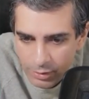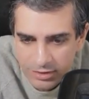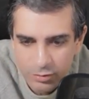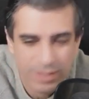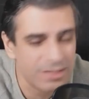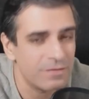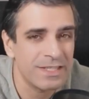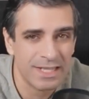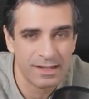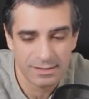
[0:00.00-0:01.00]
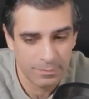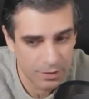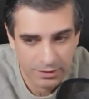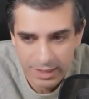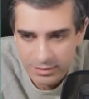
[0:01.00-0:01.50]
persuasive and salesy
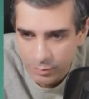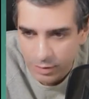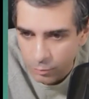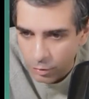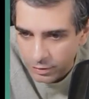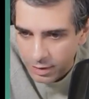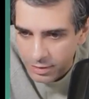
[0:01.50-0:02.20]
because that's what I want.